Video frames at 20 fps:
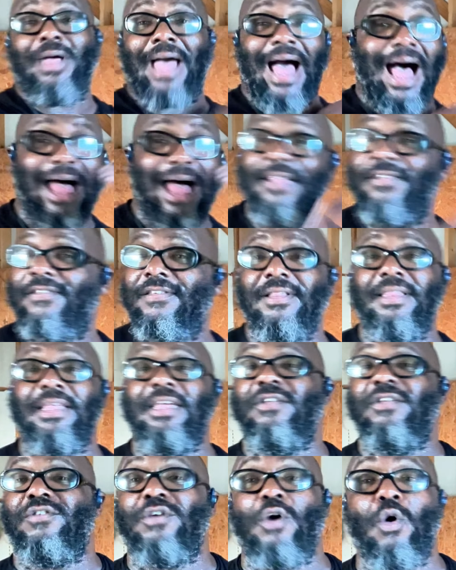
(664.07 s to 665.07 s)

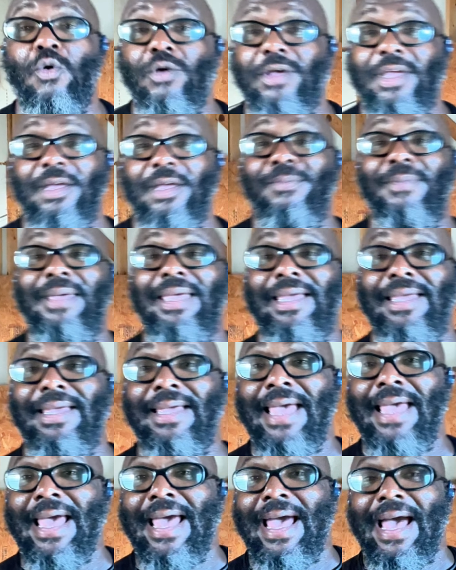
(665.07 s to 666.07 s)
constantly choking me
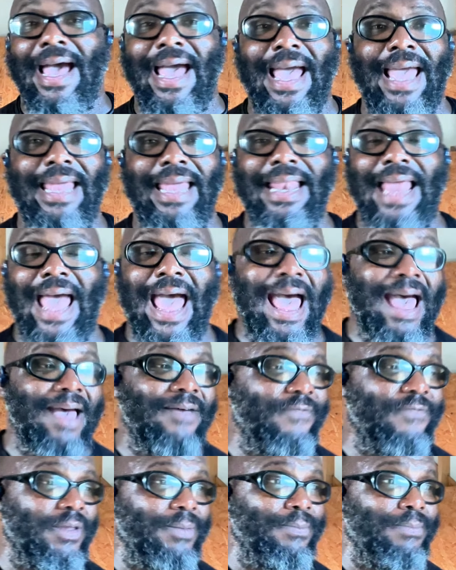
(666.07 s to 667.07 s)
and
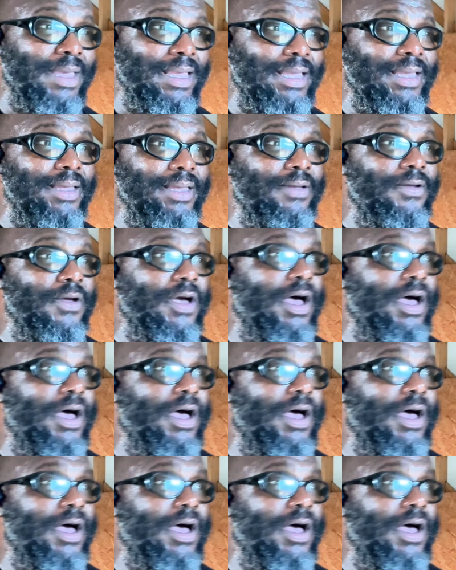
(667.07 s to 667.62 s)
having me